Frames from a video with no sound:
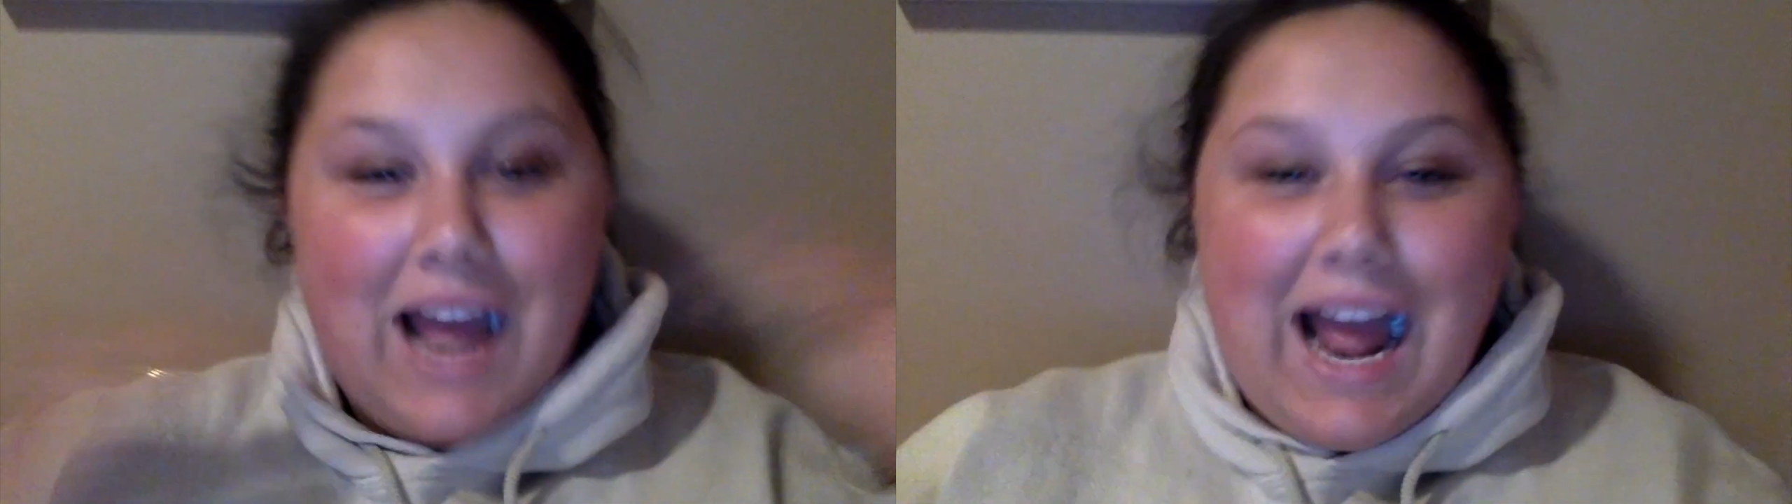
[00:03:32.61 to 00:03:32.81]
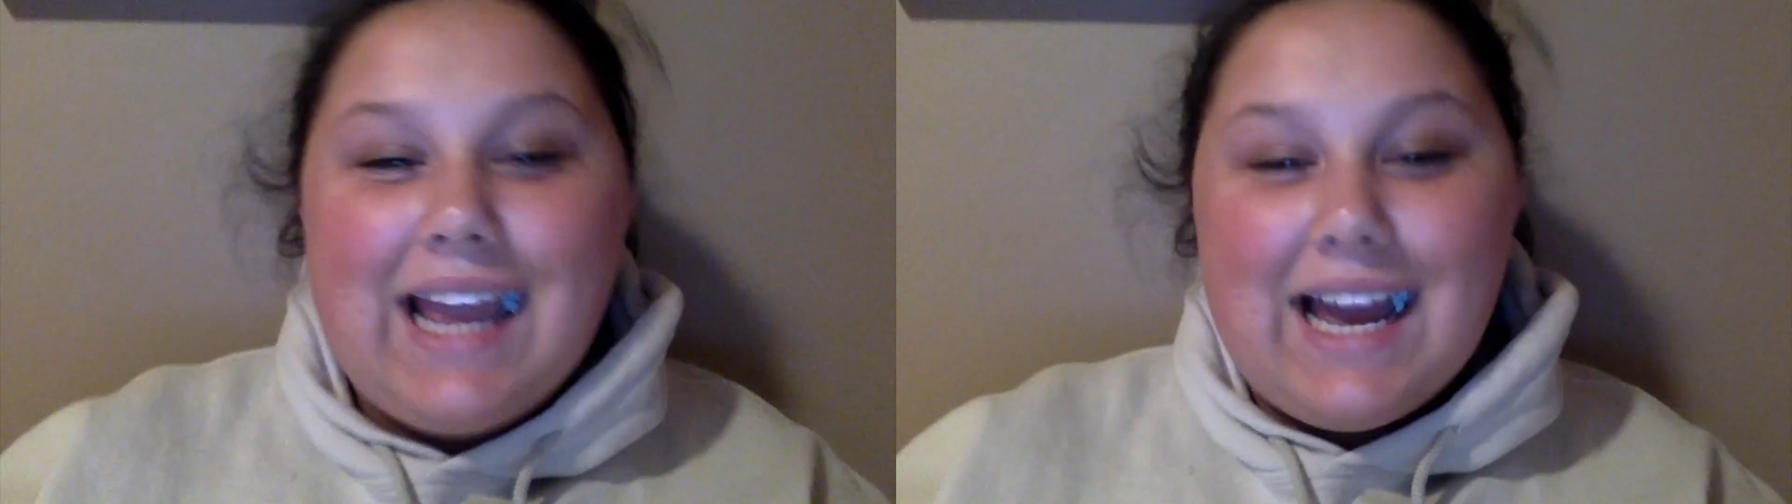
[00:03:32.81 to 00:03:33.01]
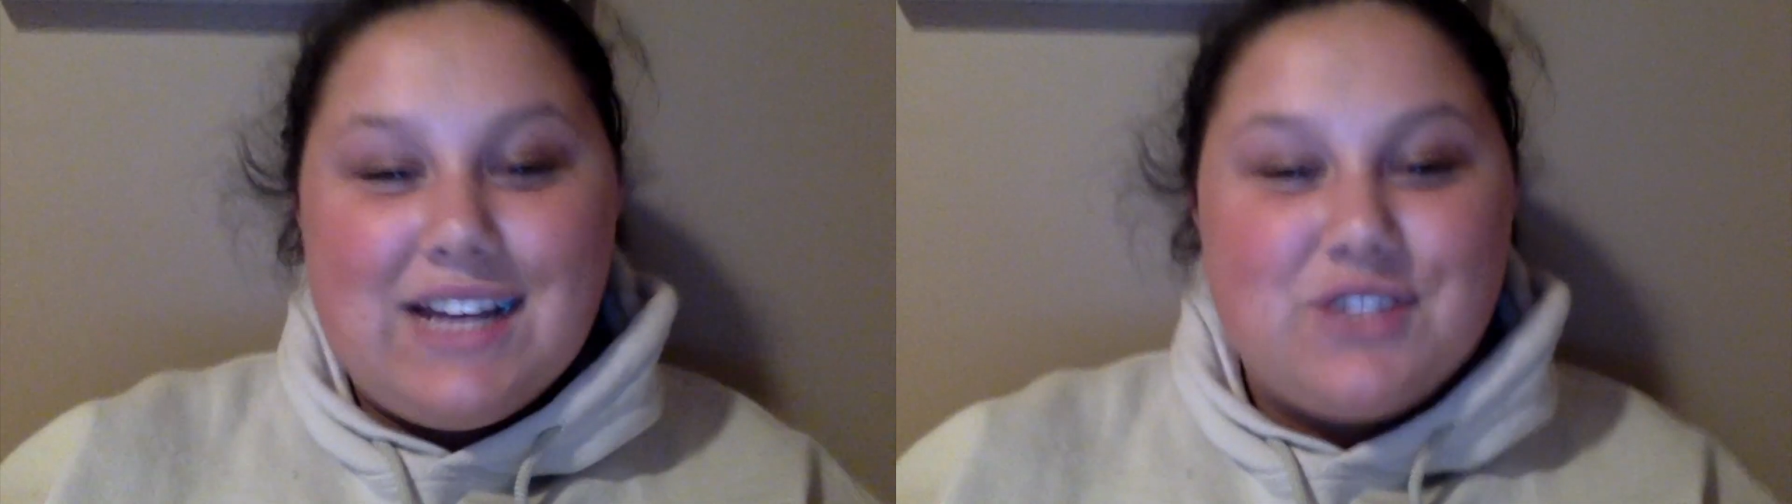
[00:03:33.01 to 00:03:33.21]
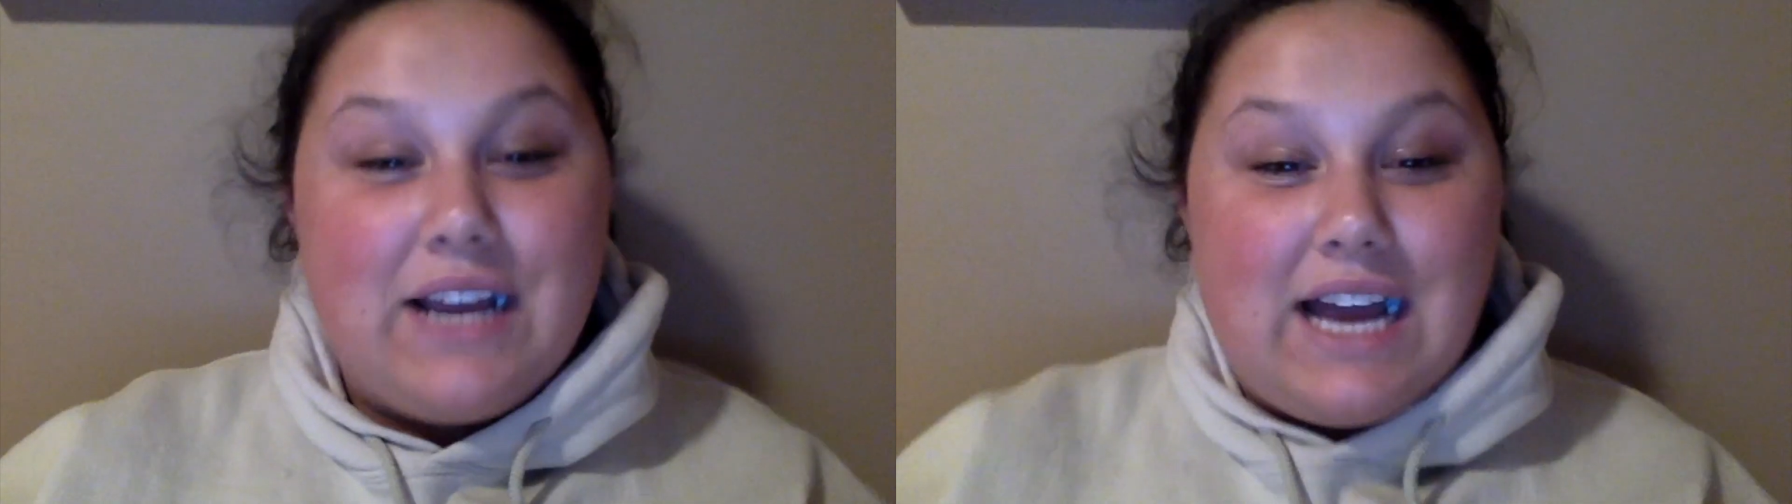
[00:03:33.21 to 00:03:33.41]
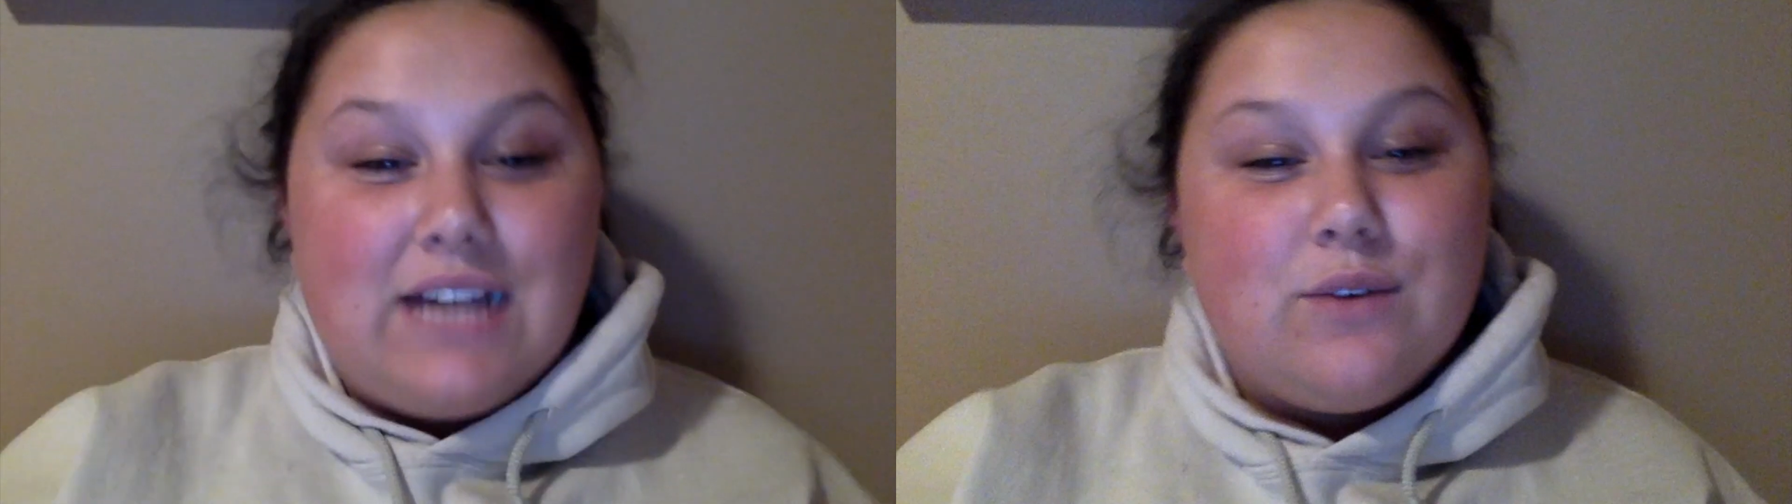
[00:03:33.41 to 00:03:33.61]
Hey guys, so I
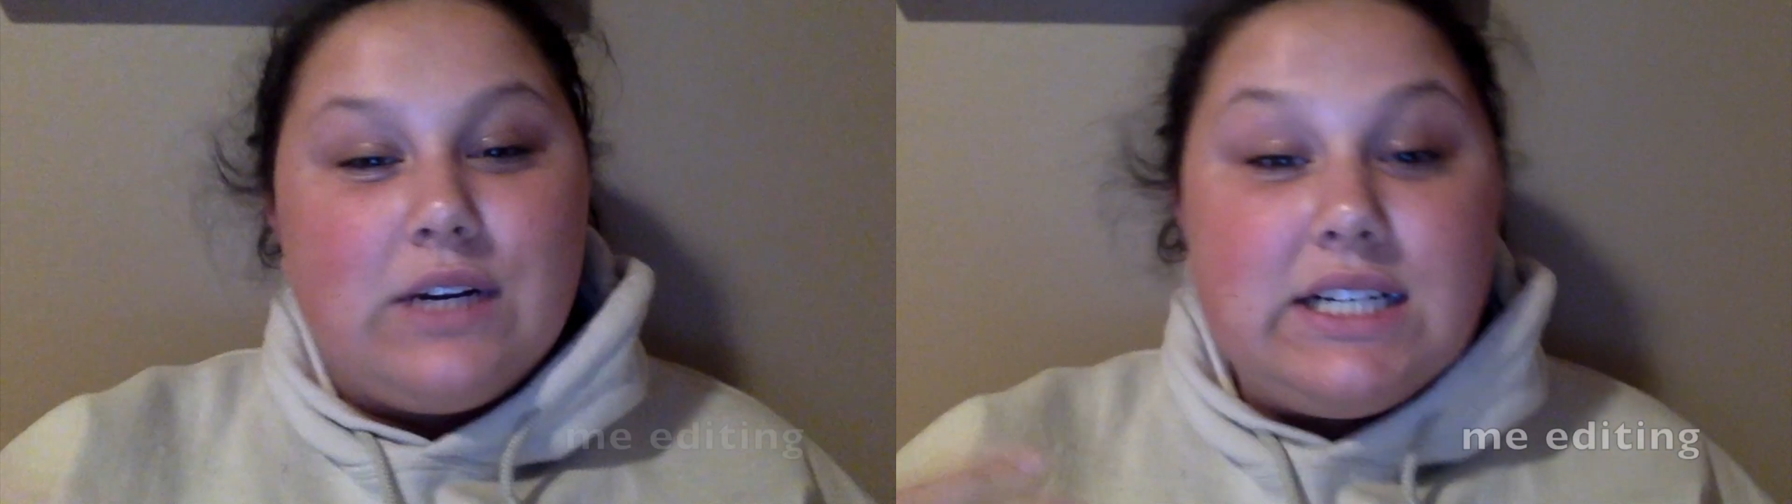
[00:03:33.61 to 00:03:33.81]
kind of wanted